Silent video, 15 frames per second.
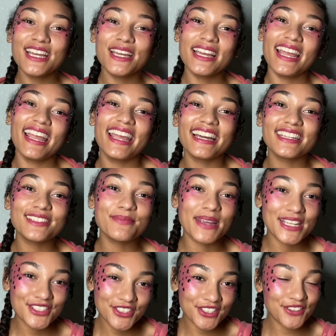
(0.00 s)
And make
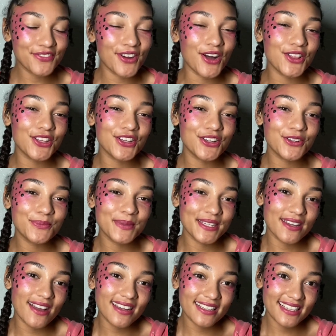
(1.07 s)
sure to follow
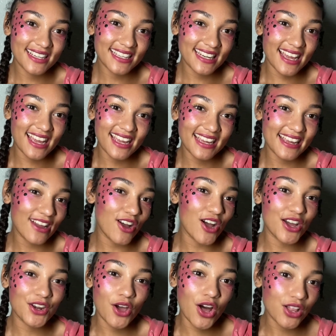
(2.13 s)
Bianca and I
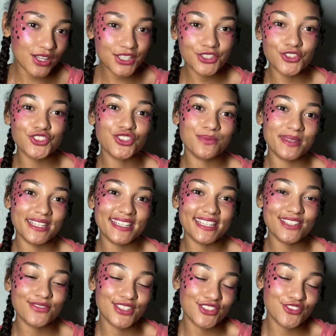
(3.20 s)
on all our social
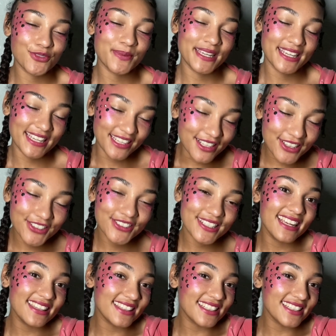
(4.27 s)
medias, which will be included in the